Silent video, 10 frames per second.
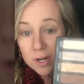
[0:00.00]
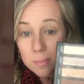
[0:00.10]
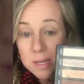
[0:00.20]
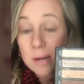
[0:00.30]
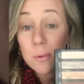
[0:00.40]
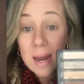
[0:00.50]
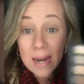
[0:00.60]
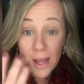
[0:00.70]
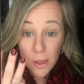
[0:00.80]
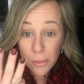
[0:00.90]
we're going to be
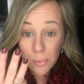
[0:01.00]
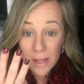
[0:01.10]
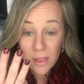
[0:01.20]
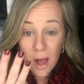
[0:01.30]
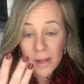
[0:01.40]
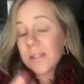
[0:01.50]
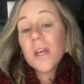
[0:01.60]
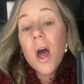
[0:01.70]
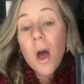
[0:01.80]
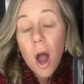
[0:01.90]
creating 3 looks.